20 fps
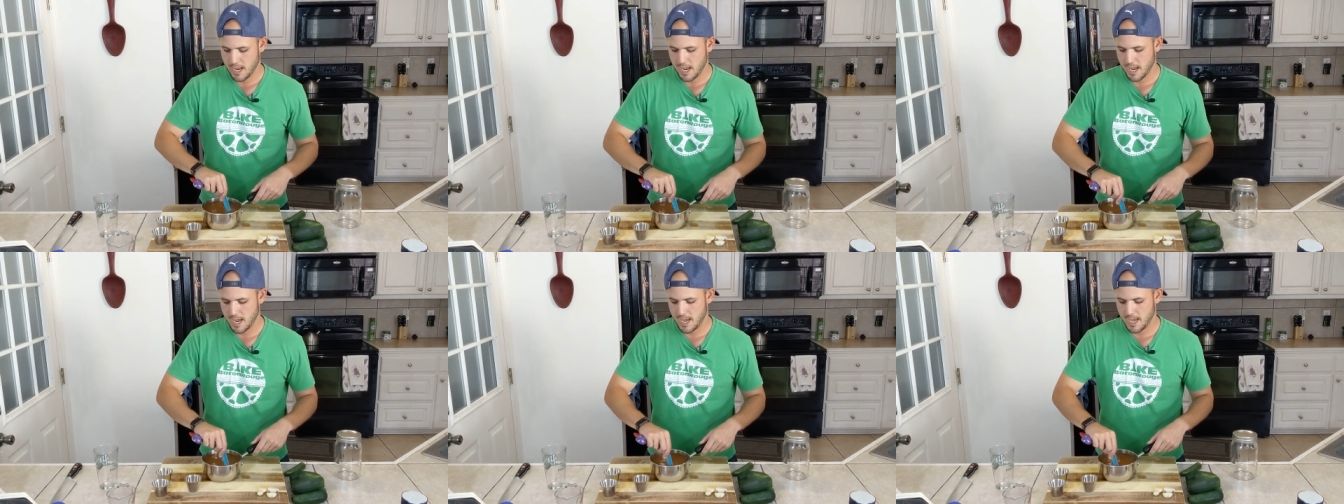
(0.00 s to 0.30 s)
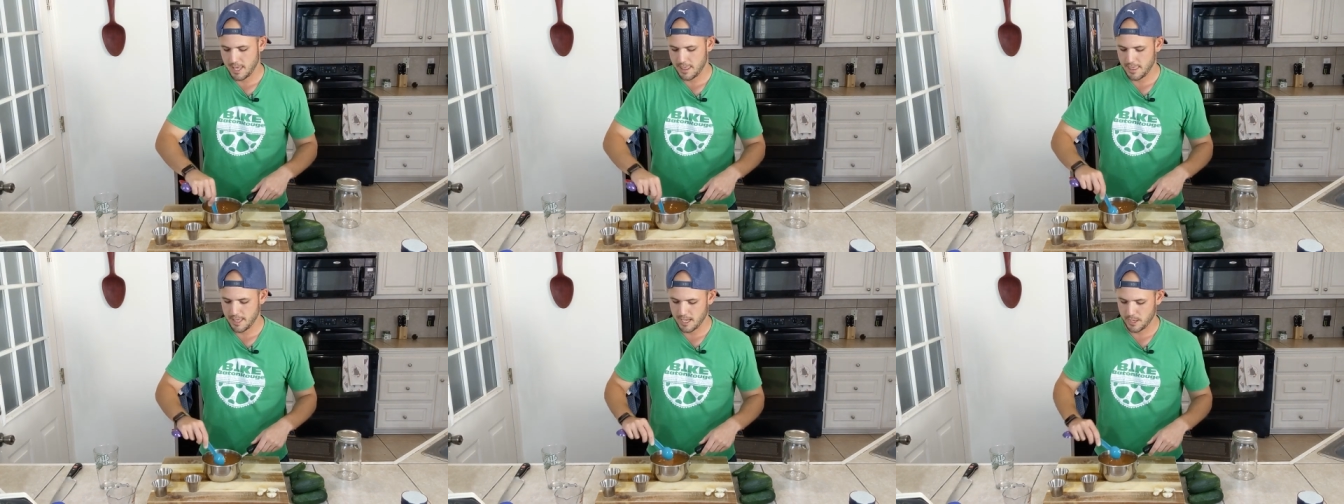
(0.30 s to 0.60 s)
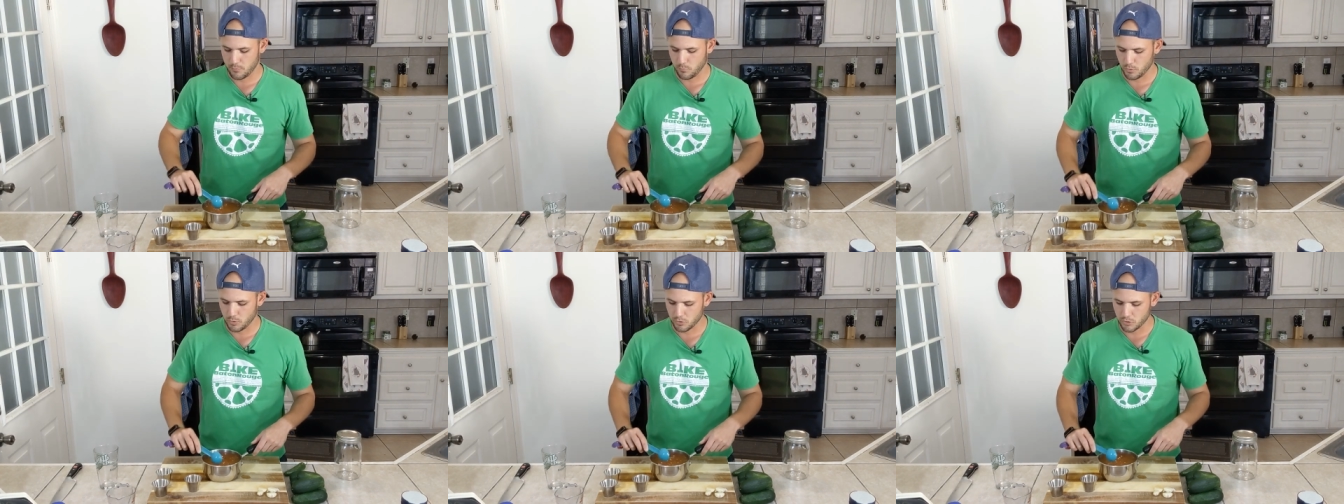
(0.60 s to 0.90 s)
And
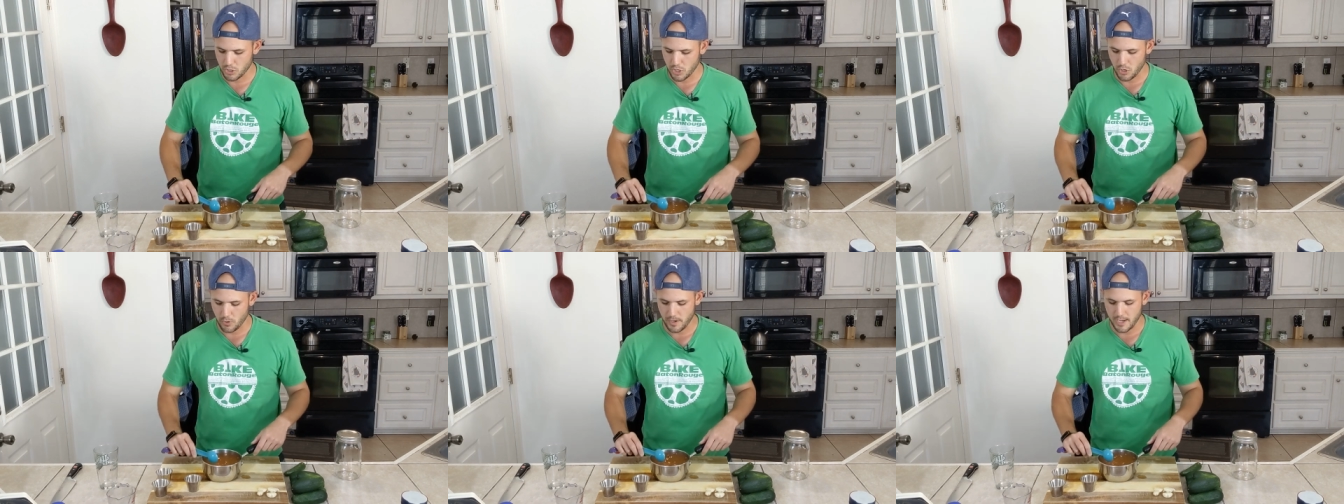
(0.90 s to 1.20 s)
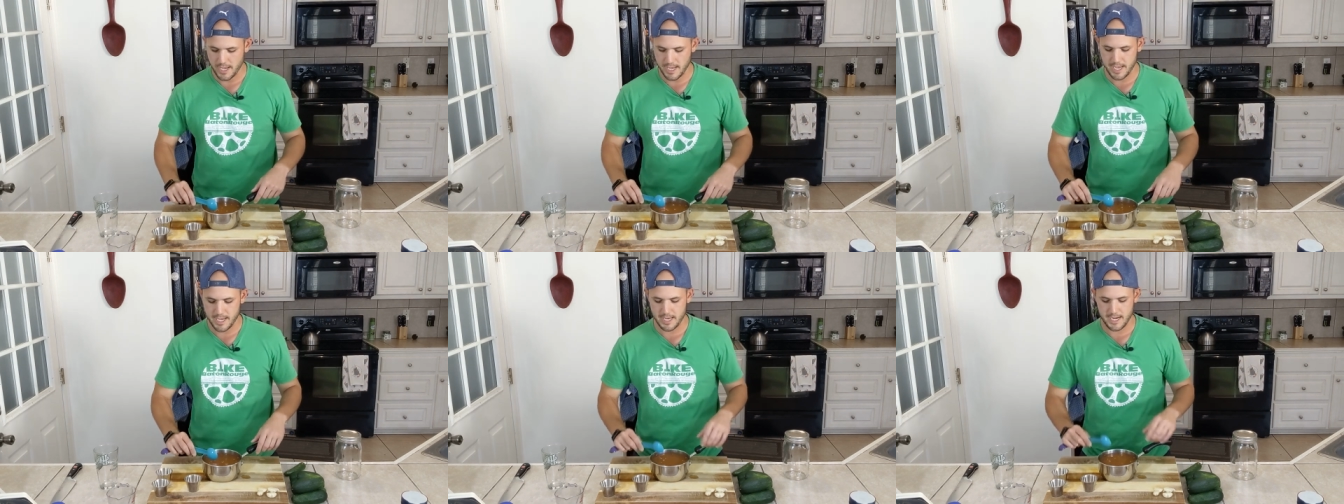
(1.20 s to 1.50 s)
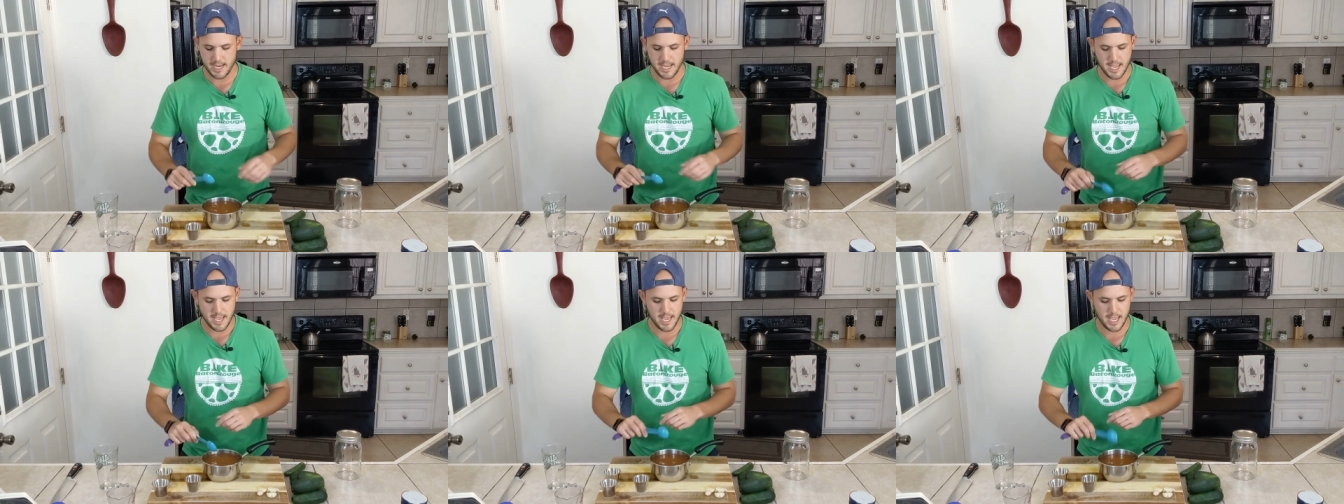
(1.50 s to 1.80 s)
then we'll go
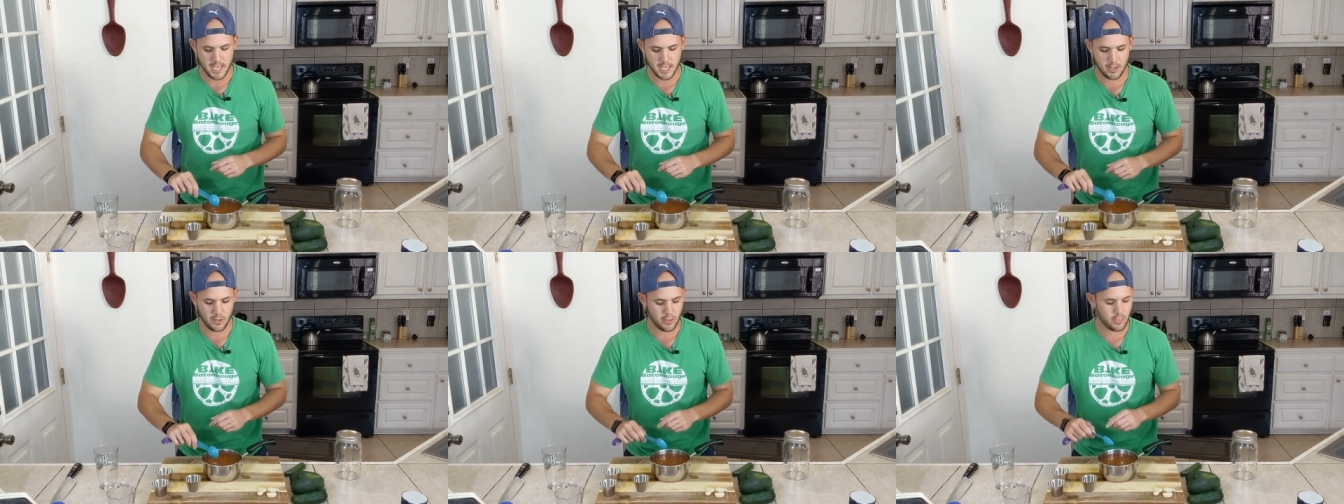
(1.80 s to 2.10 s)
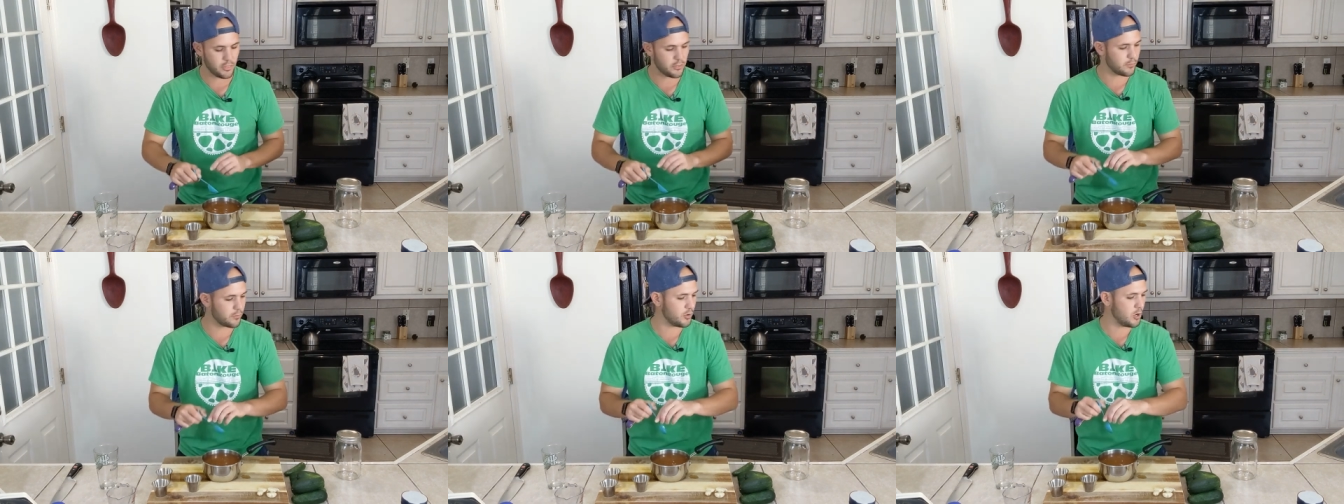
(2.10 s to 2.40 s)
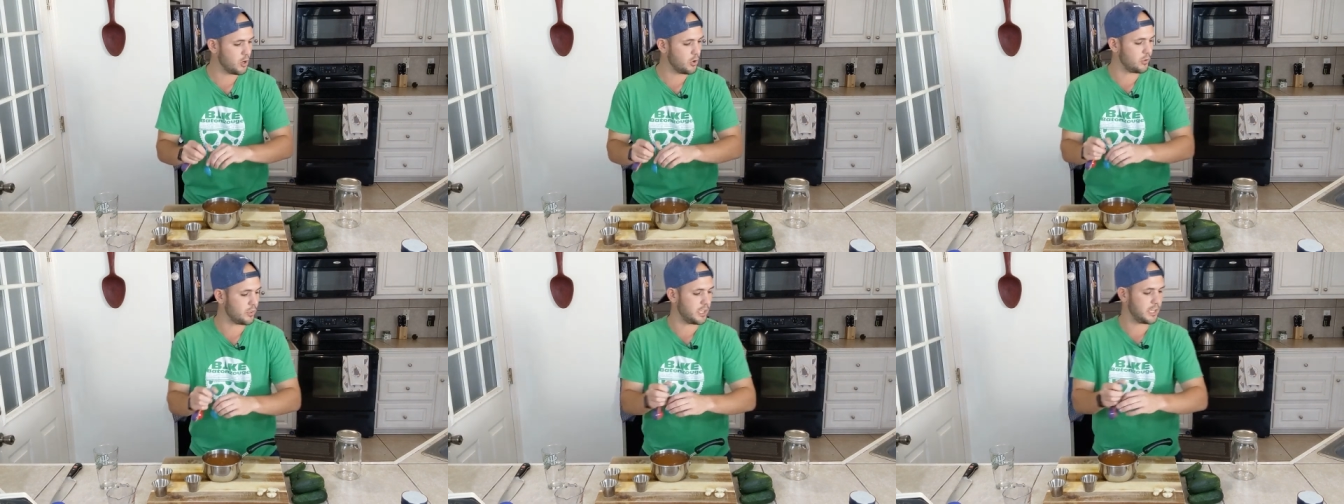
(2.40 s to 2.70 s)
ahead and
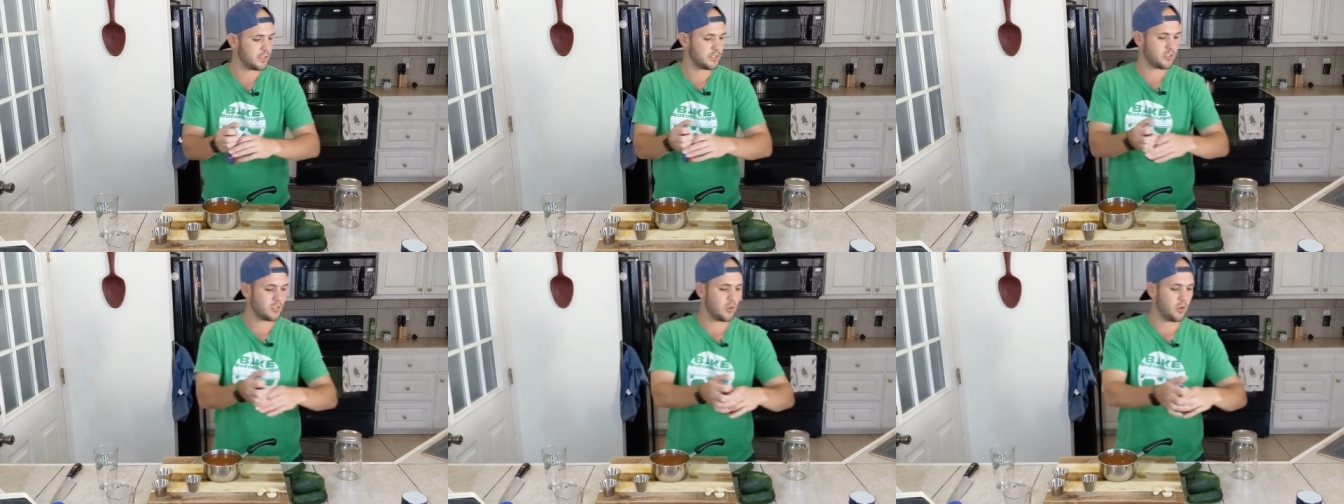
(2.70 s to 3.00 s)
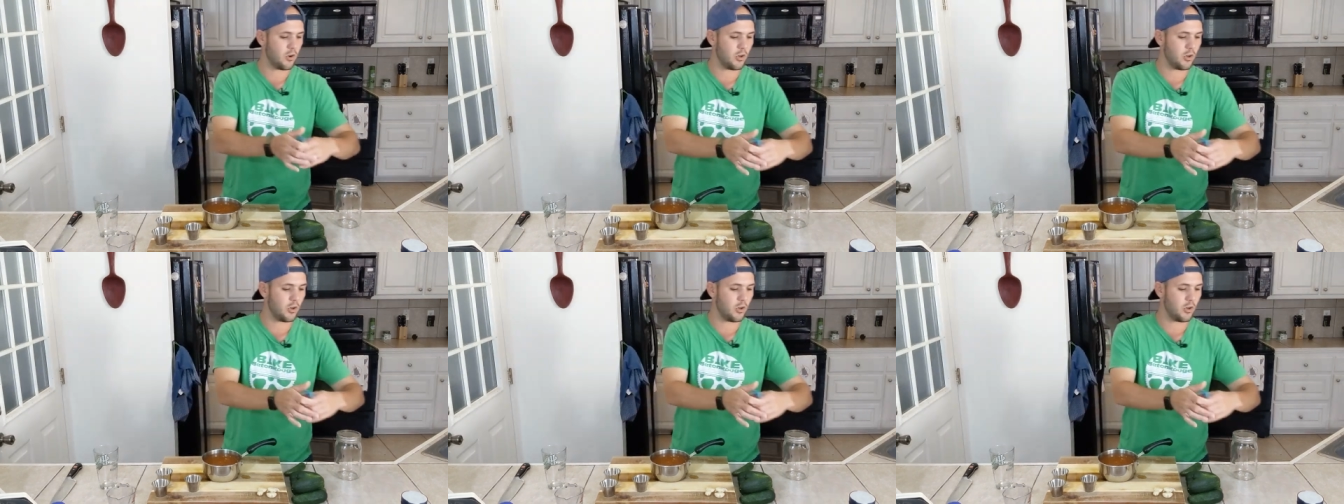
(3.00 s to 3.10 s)
throw this